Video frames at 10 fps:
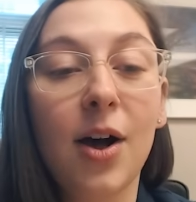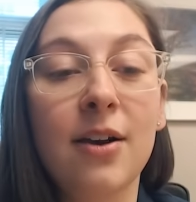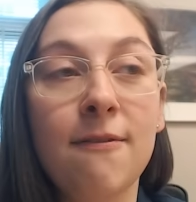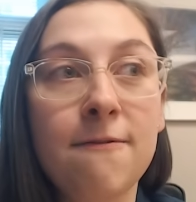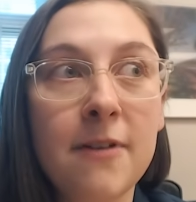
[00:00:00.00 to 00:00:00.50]
on
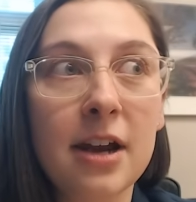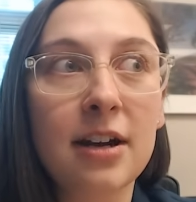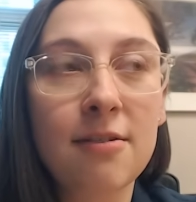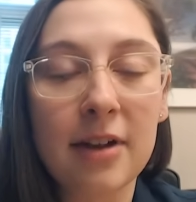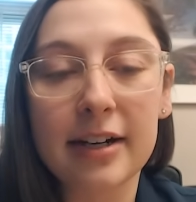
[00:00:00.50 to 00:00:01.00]
a
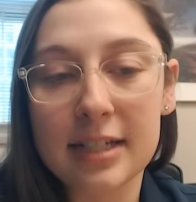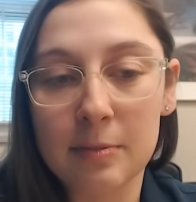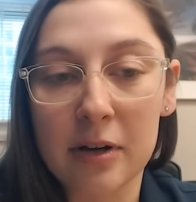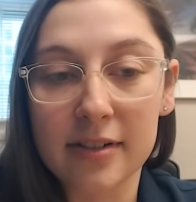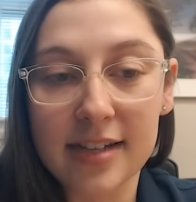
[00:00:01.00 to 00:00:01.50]
very, very
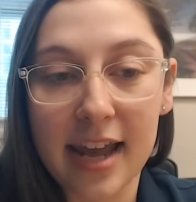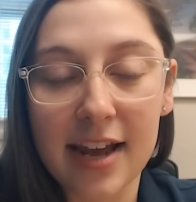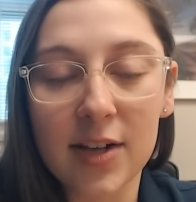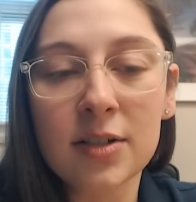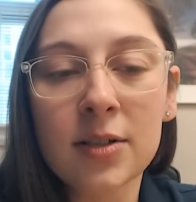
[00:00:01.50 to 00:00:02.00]
small
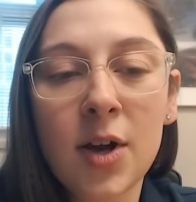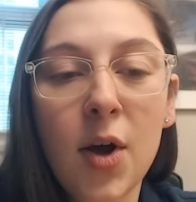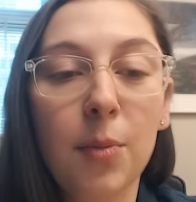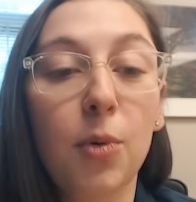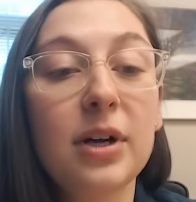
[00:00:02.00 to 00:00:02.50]
scale.
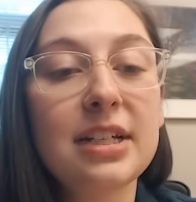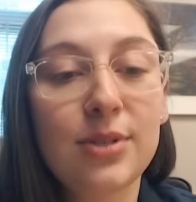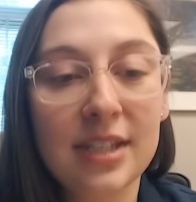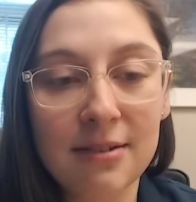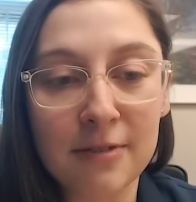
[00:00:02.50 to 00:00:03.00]
But what you
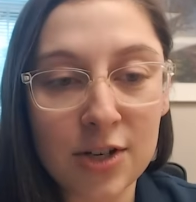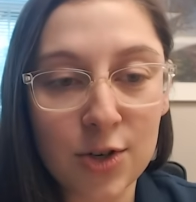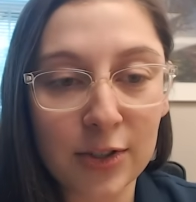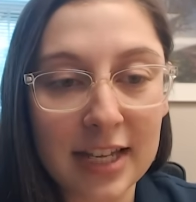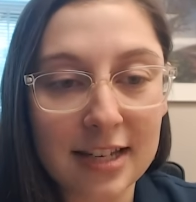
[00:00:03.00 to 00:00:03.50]
see
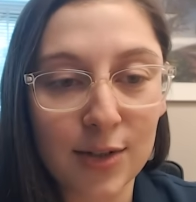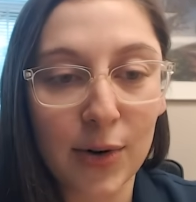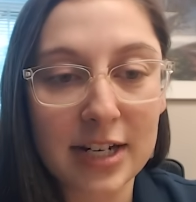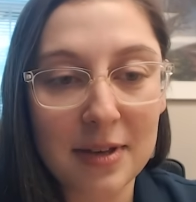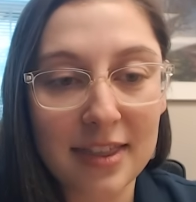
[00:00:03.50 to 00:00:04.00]
visually is
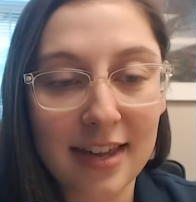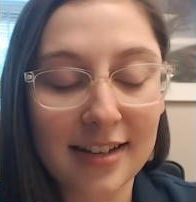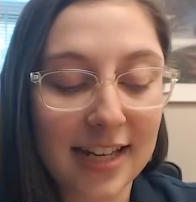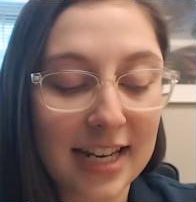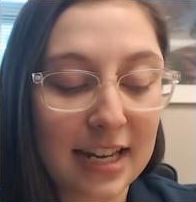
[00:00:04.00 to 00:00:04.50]
going to be
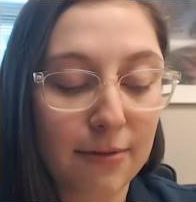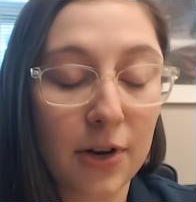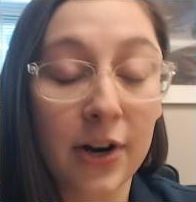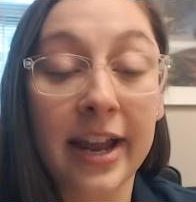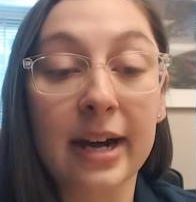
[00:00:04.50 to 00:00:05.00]
things like if
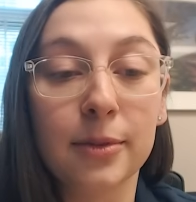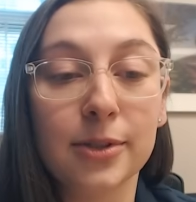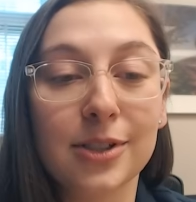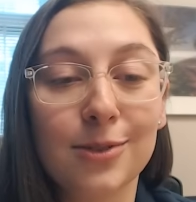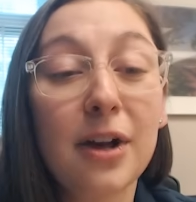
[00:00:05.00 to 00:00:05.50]
your
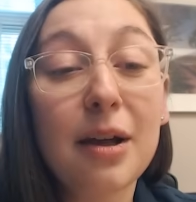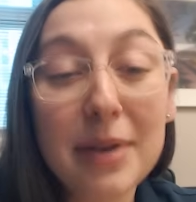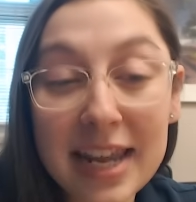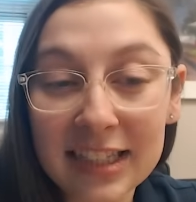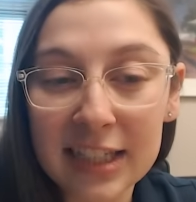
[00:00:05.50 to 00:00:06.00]
animal is
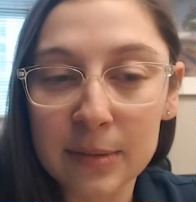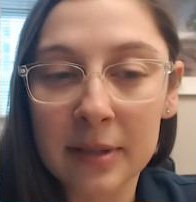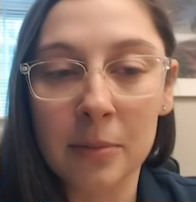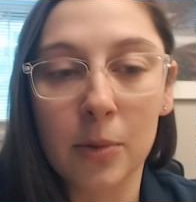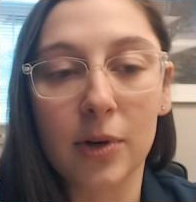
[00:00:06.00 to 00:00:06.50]
vomiting a little
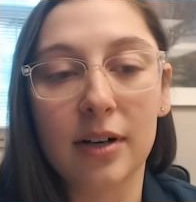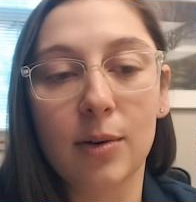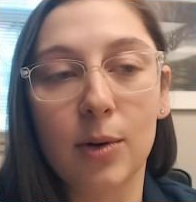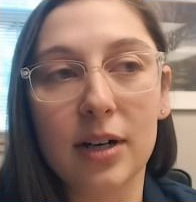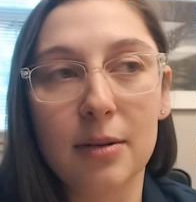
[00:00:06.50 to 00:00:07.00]
bit more,
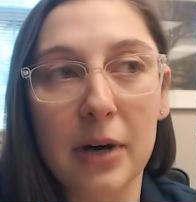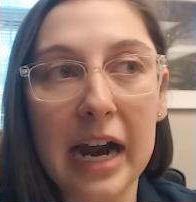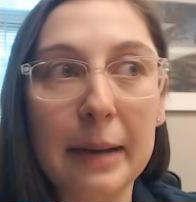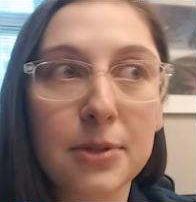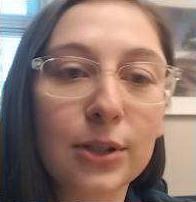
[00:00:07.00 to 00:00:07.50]
or
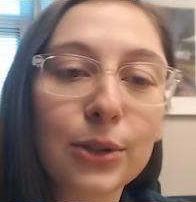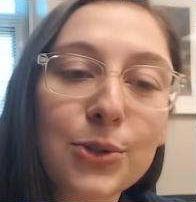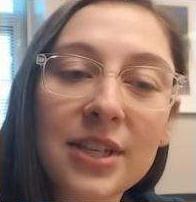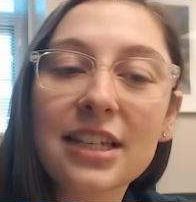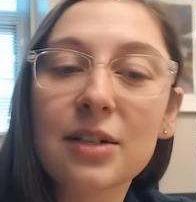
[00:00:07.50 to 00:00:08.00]
perhaps they're
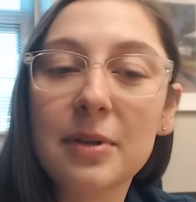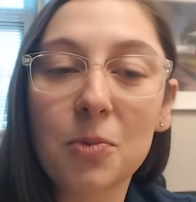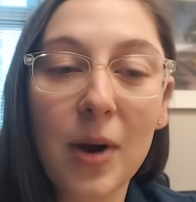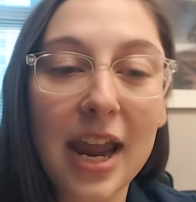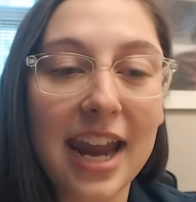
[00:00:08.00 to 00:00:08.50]
losing a little bit of
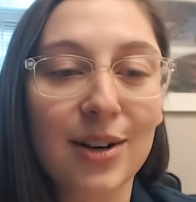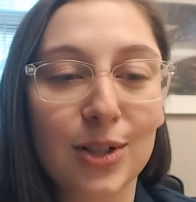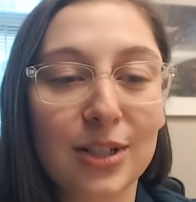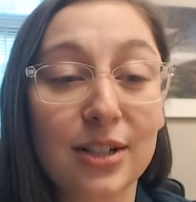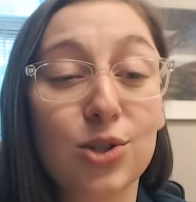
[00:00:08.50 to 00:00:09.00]
weight,
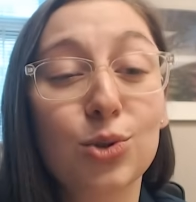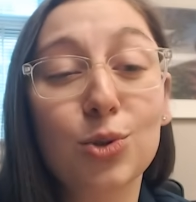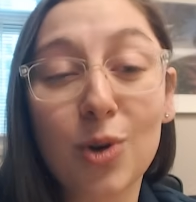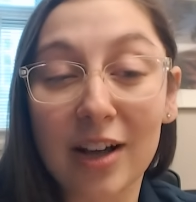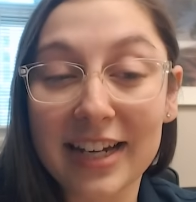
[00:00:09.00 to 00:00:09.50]
or their
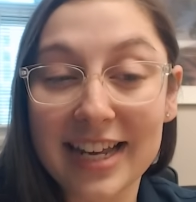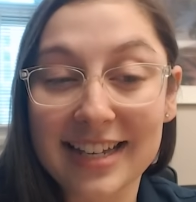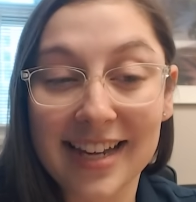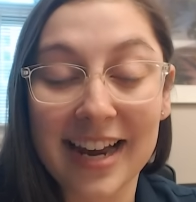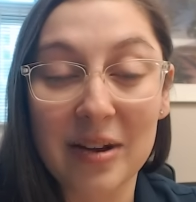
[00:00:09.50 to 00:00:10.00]
stool quality
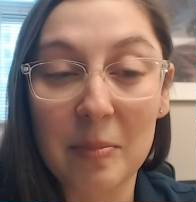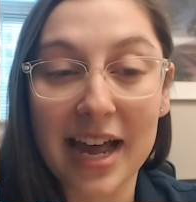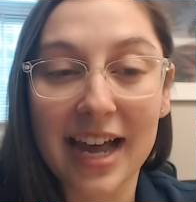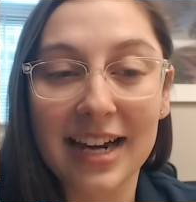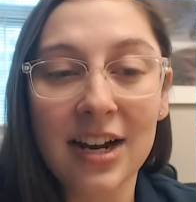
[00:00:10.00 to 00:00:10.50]
gets kind of
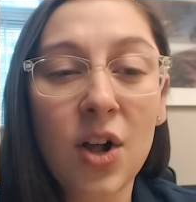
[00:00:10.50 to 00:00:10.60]
bad.